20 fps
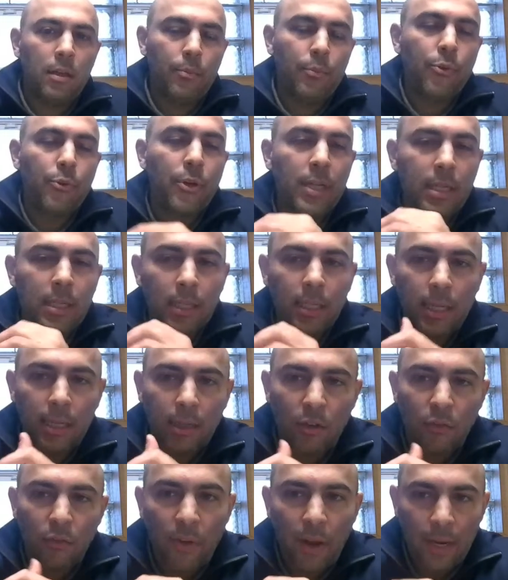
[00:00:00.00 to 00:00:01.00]

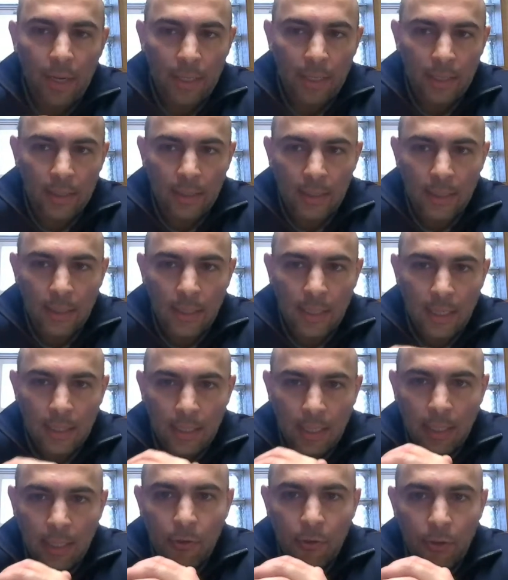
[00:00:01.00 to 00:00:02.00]
preclinical findings indicate
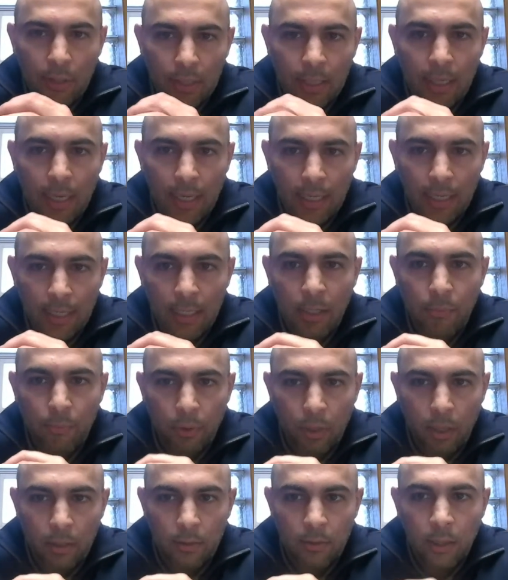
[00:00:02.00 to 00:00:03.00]
that increasing NAD
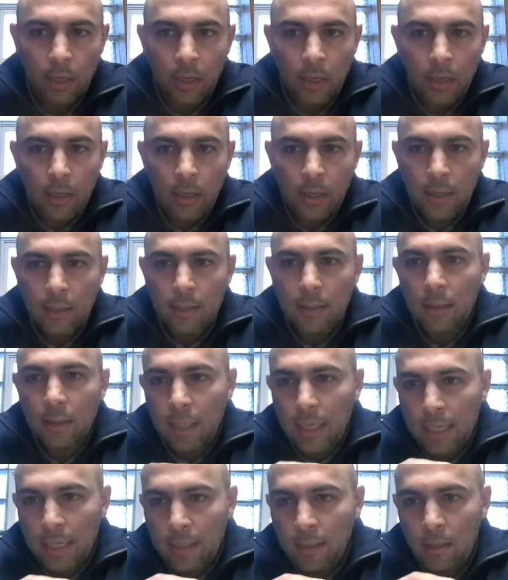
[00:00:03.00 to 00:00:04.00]
plus is
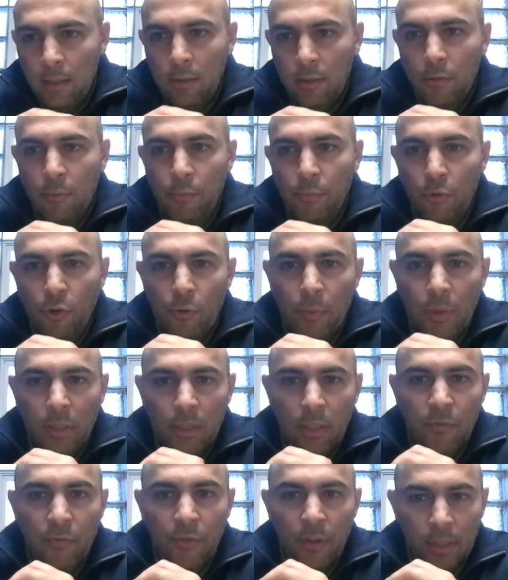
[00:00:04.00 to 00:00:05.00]
linked to improvements
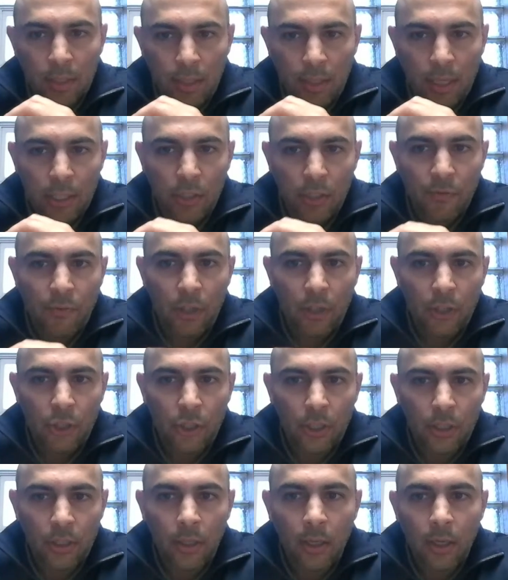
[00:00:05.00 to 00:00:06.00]
in physiologic
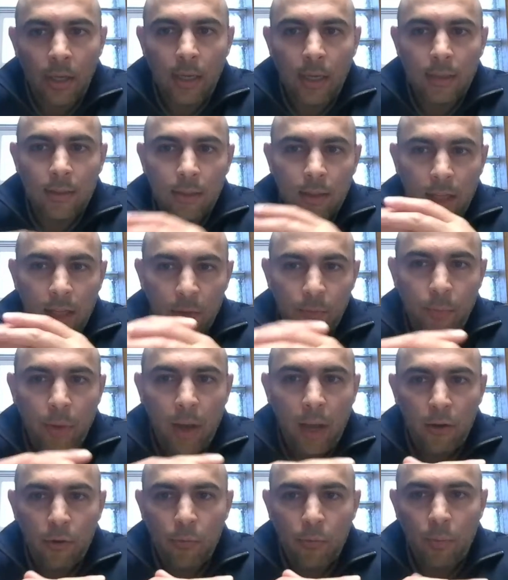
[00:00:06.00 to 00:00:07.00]
function and select
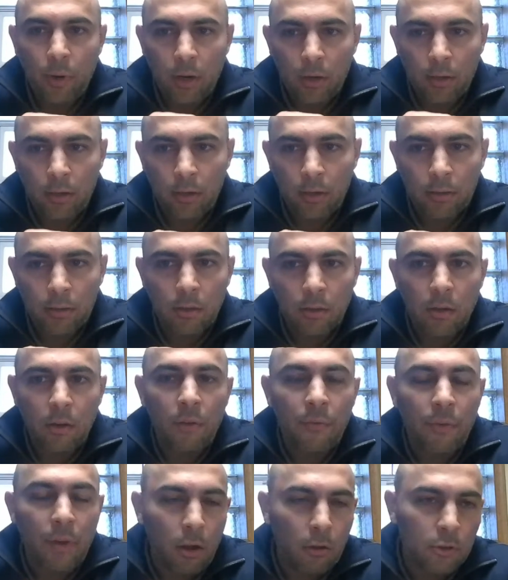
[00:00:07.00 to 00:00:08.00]
biomarkers of
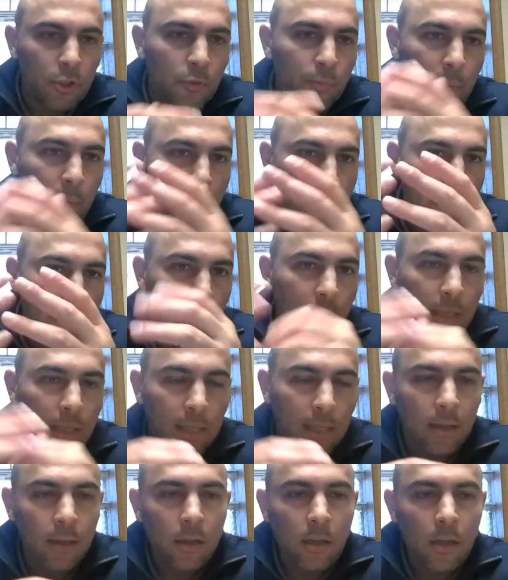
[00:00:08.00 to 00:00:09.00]
health span,
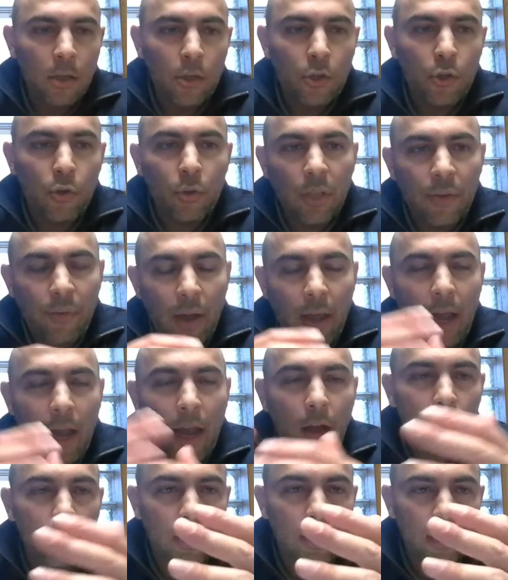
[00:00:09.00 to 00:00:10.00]
meaning you live a
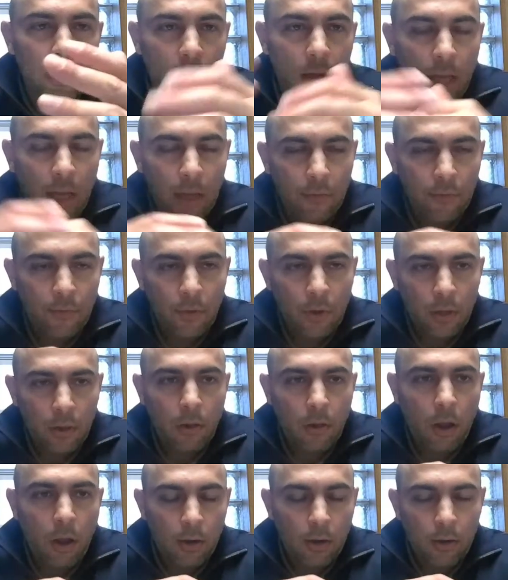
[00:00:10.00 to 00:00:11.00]
healthier life
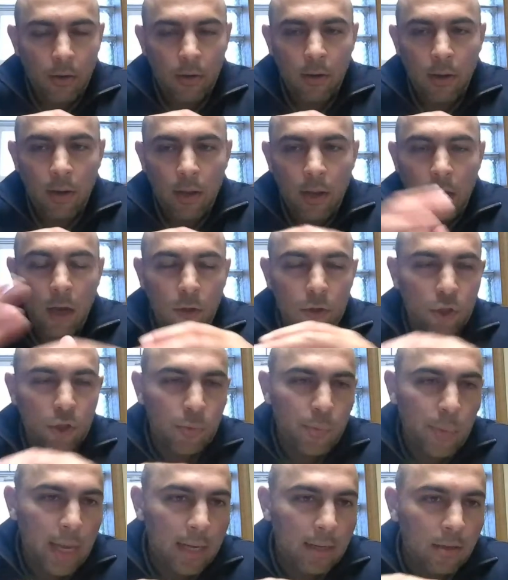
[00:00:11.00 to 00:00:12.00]
longer, health
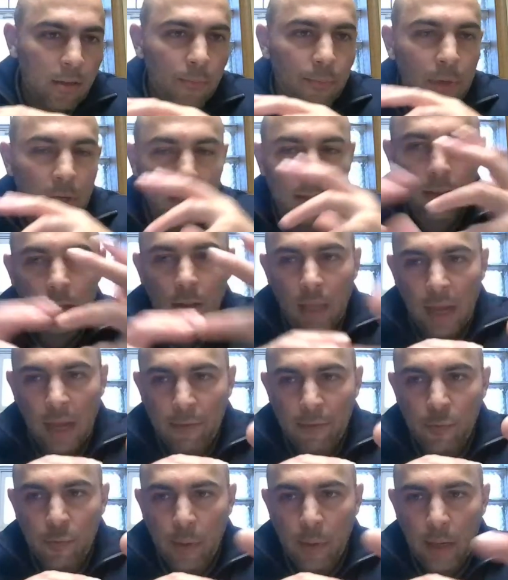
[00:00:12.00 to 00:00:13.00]
span compared to
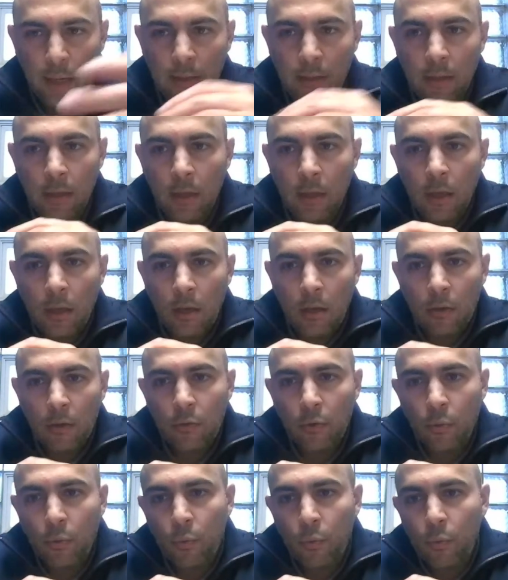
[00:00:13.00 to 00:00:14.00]
lifespan.
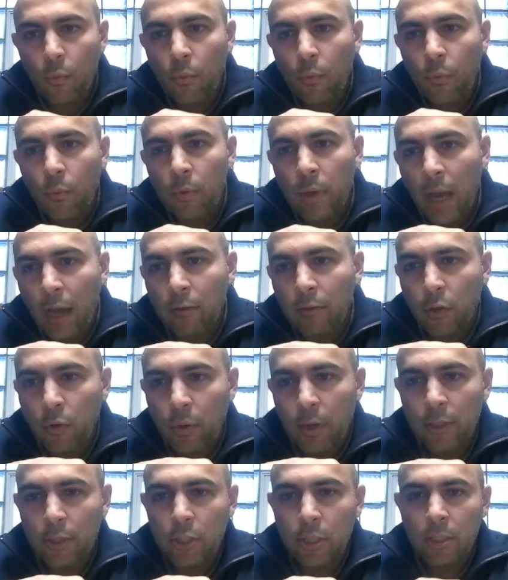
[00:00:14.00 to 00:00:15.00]
So now the
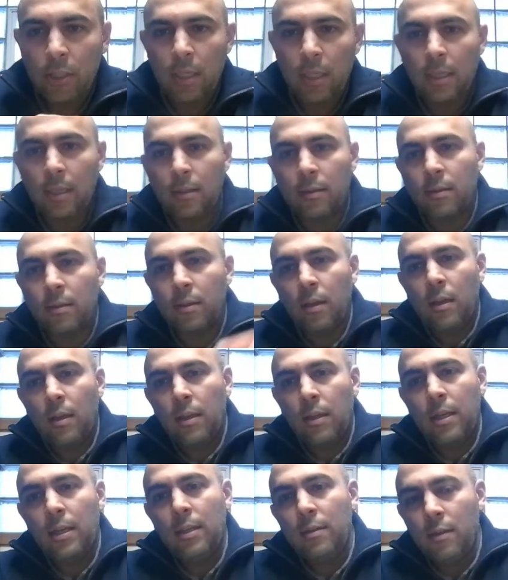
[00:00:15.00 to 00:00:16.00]
question is,
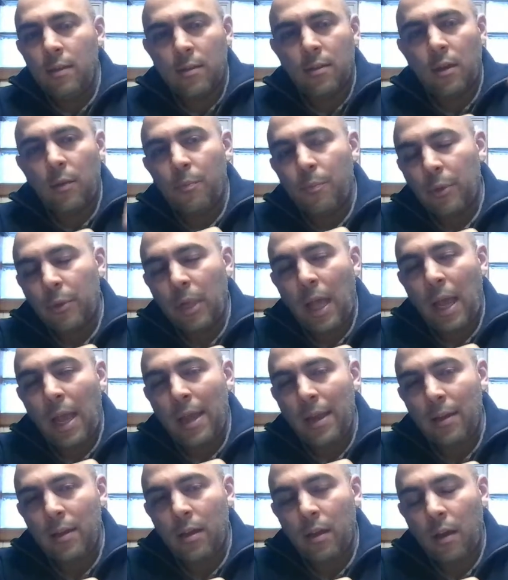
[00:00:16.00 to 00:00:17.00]
can this
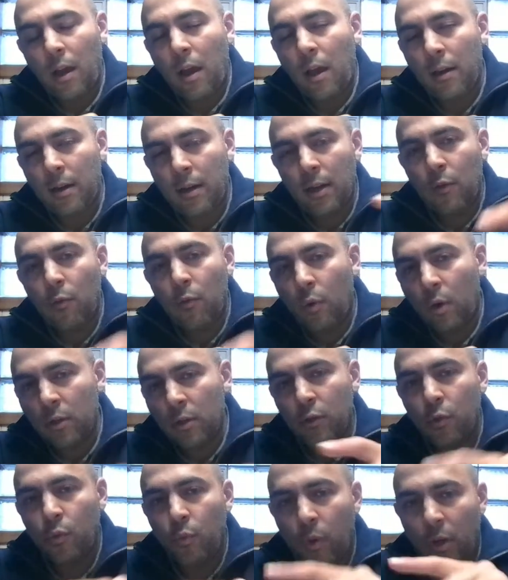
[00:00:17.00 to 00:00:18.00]
apply on a
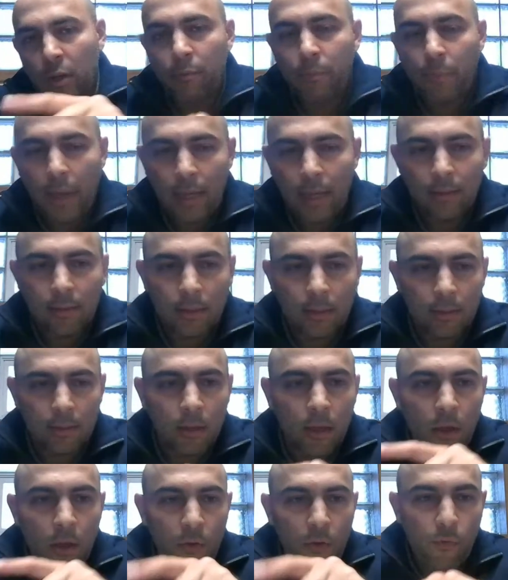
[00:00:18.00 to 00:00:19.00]
one-to-one basis
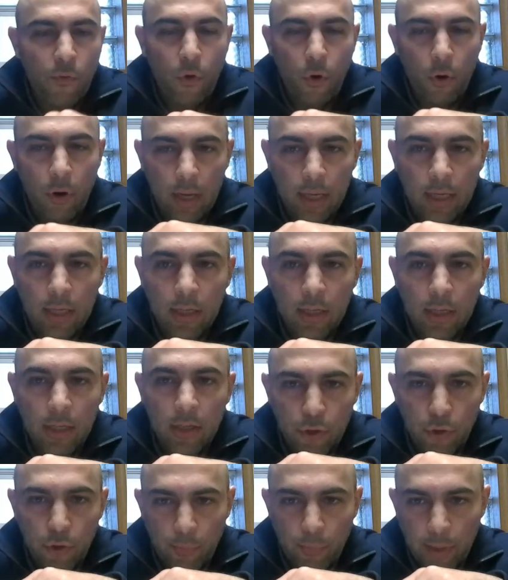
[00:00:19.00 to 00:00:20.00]
for
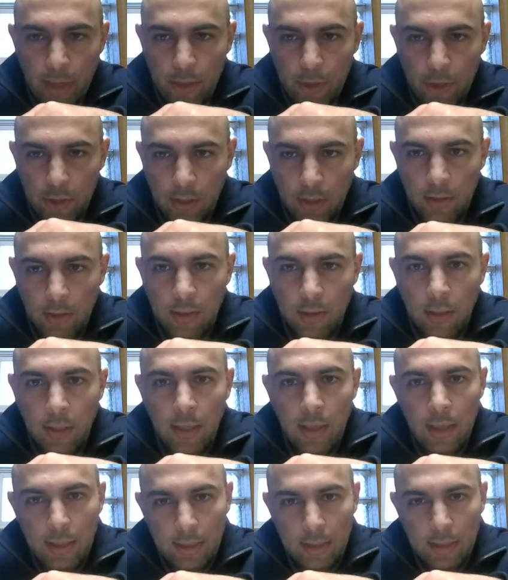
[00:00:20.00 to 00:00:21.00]
individual patients?
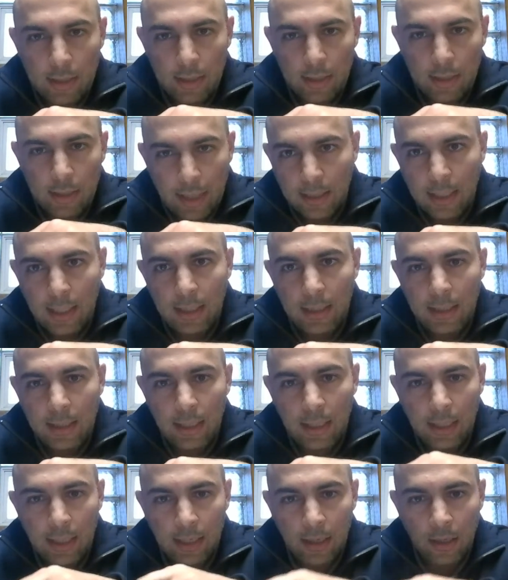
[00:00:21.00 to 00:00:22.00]
And that's the key
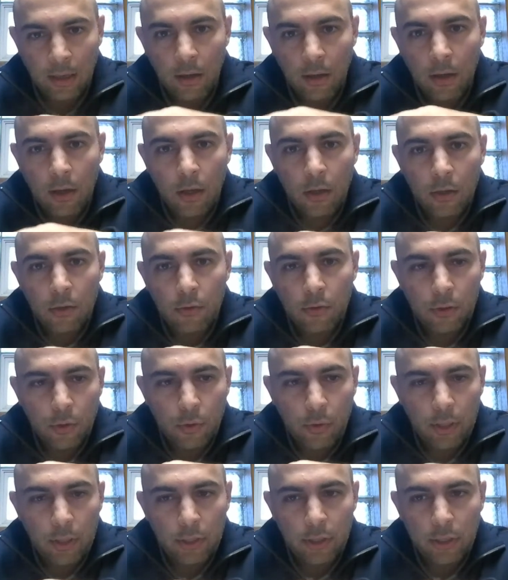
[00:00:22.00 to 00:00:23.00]
thing here. So the
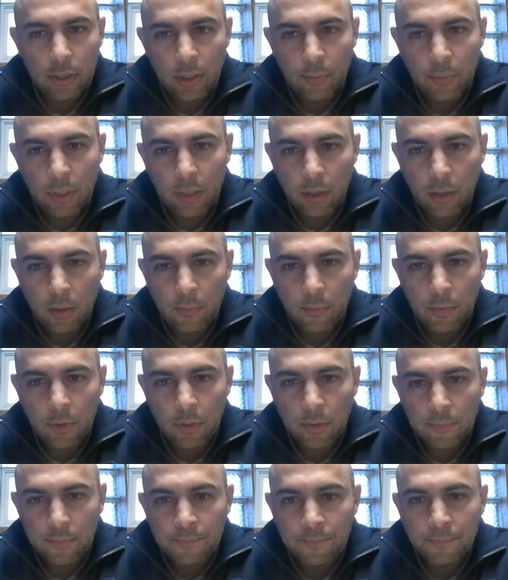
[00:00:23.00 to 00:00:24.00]
question then becomes,
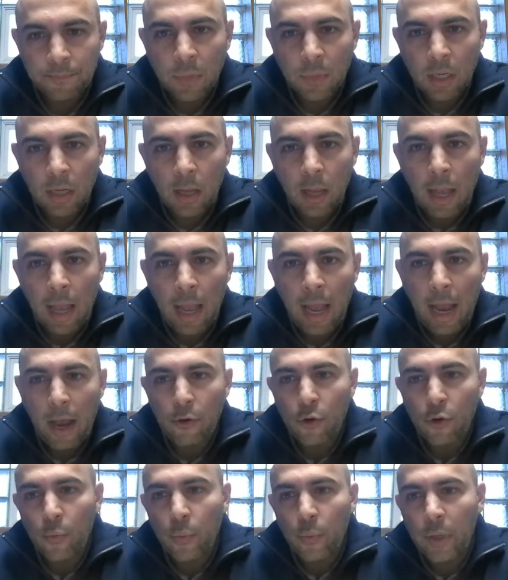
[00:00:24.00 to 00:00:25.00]
how
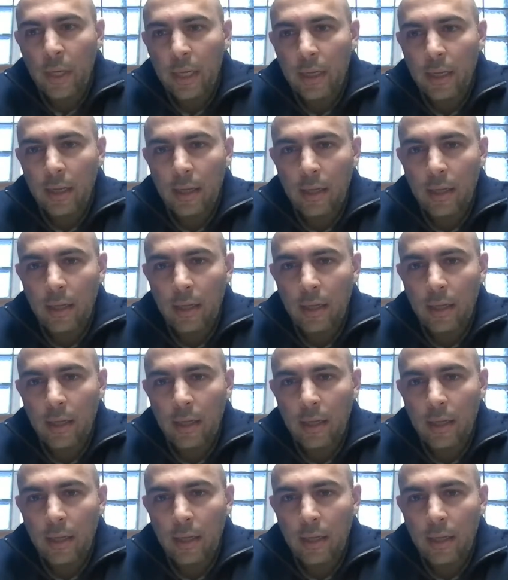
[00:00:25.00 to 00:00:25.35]
do we